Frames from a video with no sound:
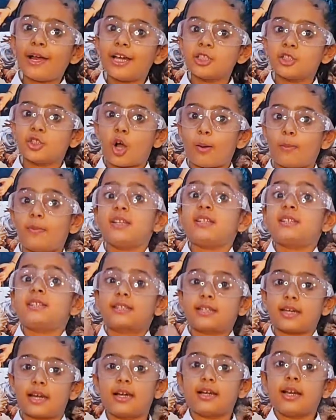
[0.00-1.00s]
my job is
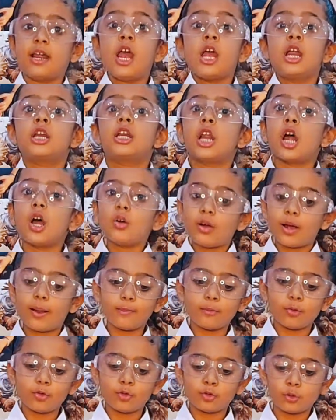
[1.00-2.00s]
done. Now
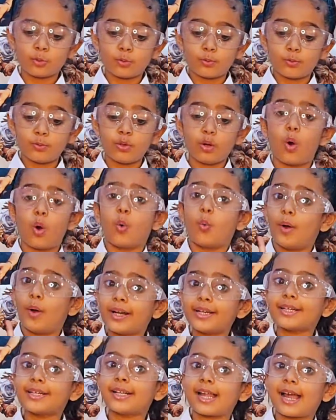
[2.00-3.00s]
I'm going to blow
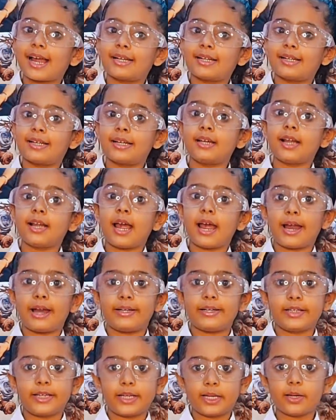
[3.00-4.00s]
1 candle
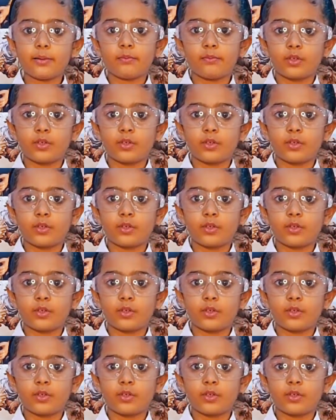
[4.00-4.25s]
and keep